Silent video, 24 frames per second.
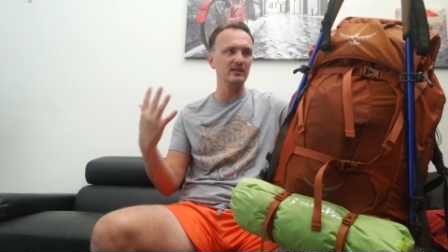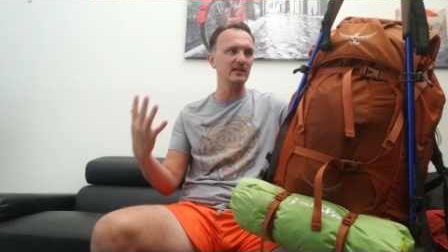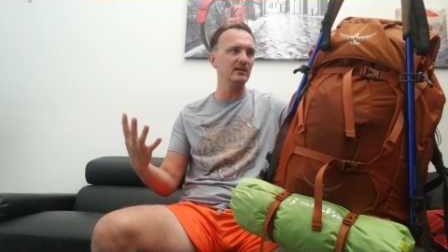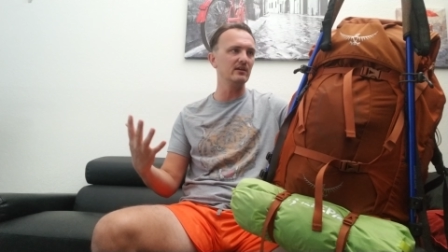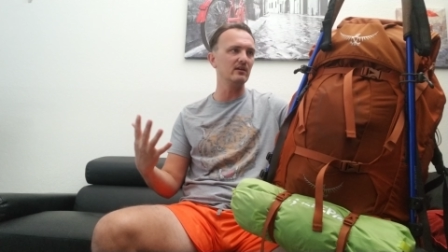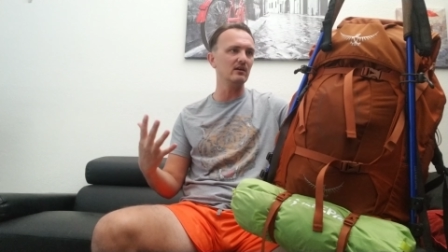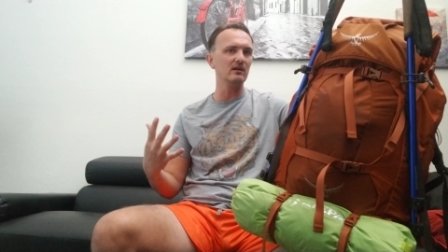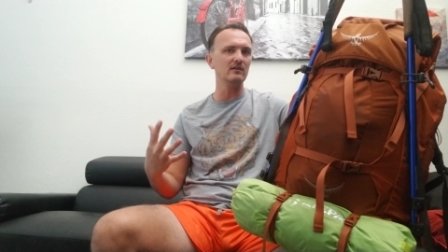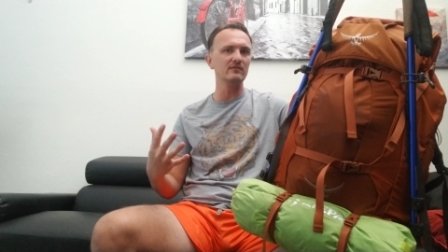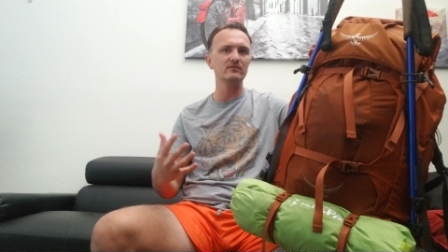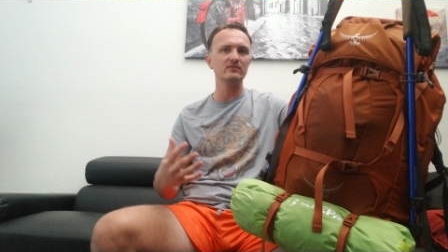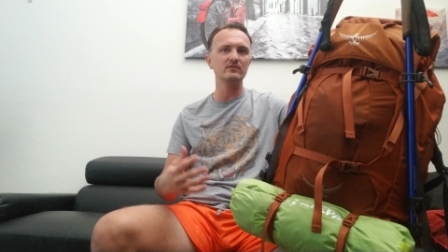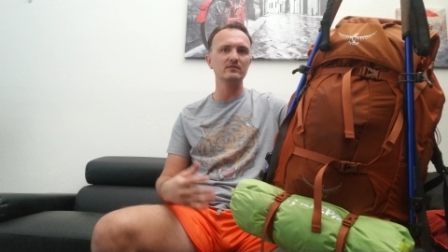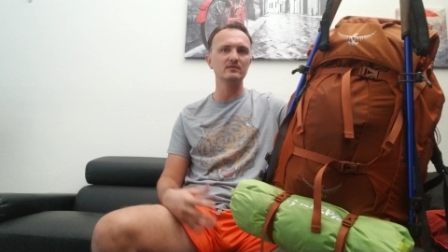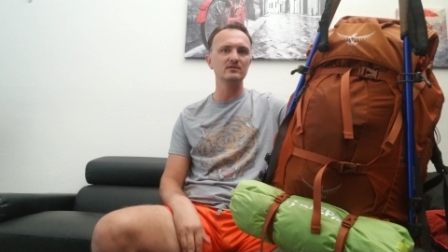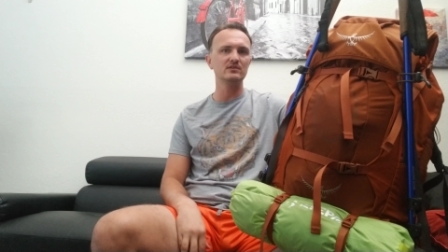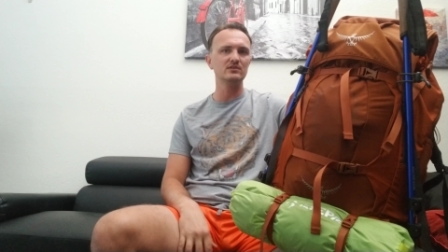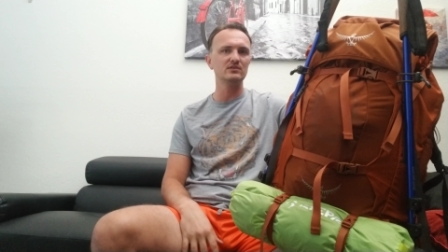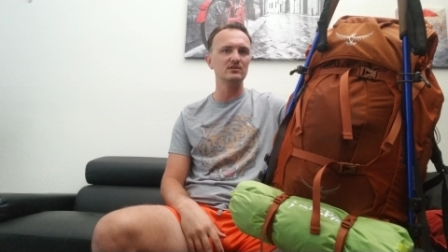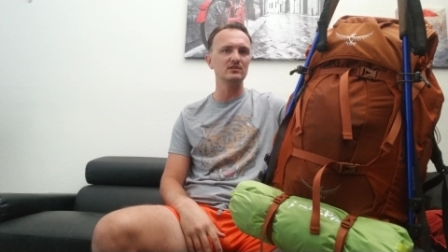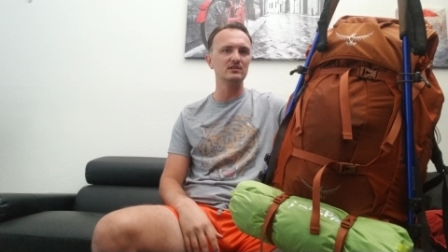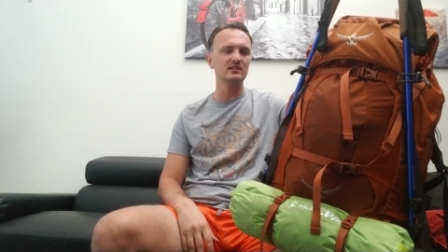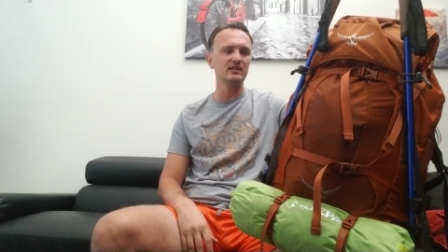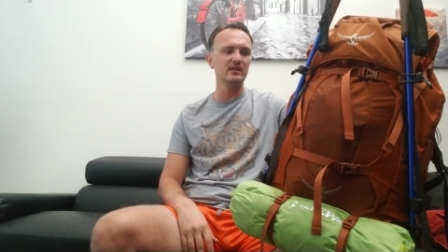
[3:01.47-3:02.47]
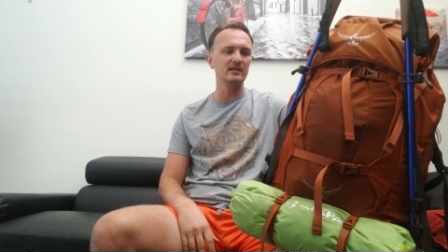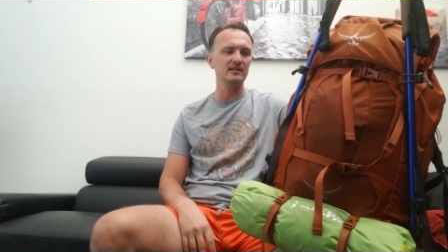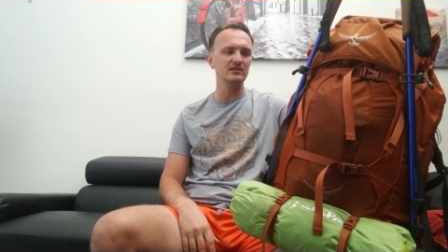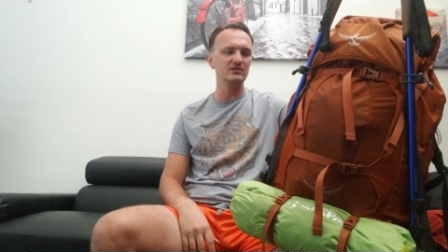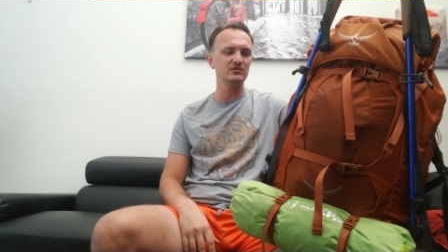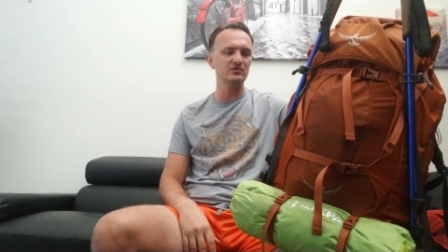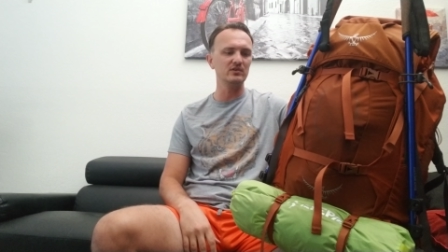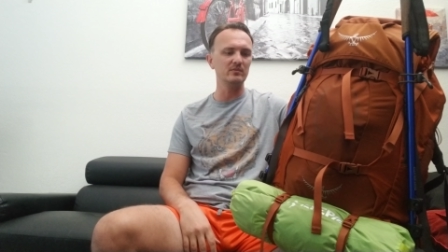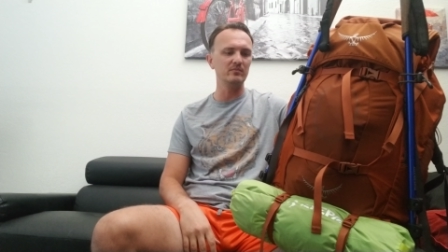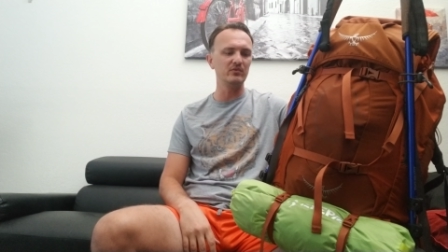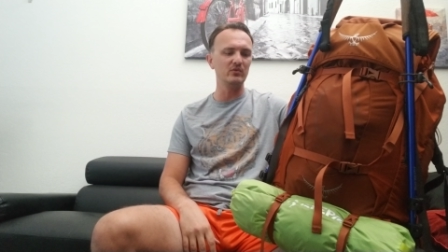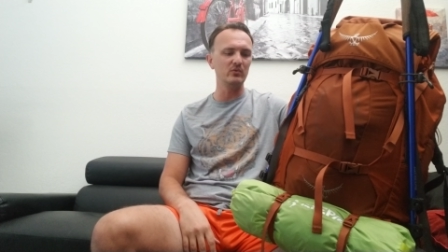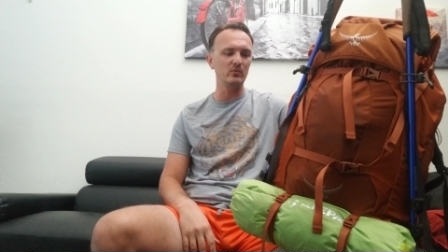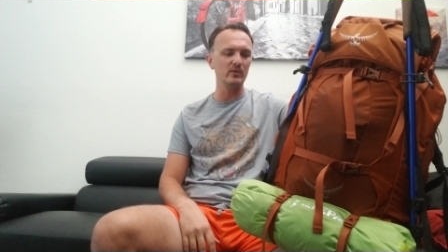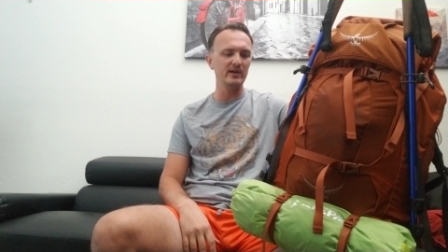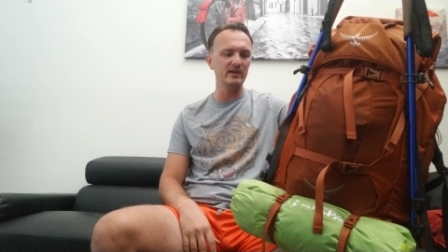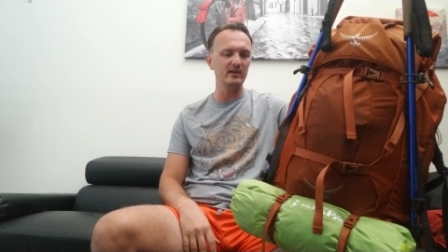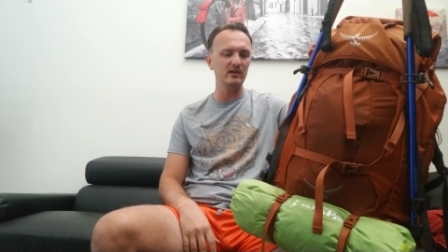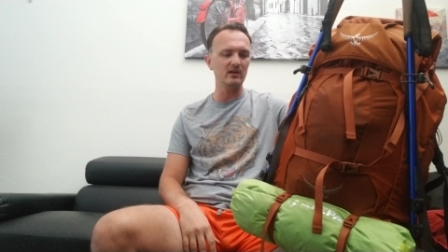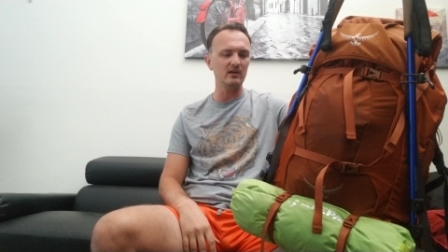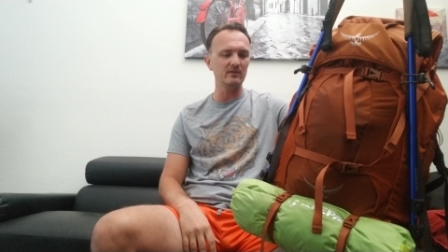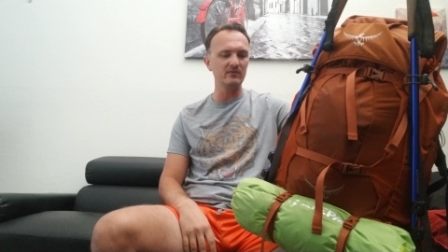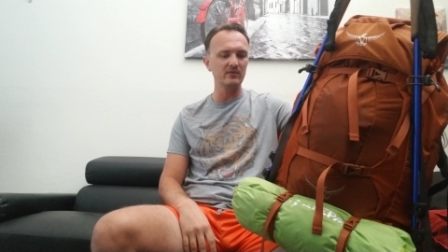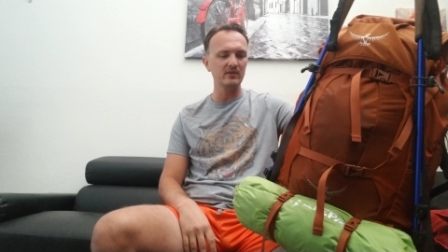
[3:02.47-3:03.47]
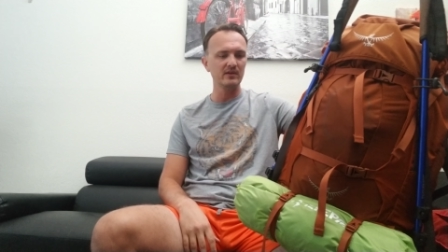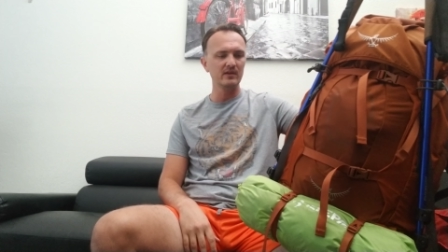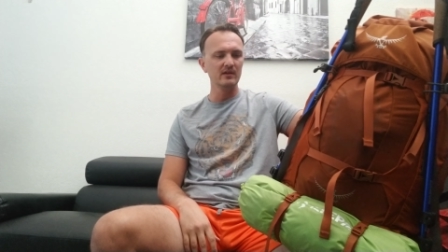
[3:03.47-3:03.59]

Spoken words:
that off. Just kind of stripped the weight off.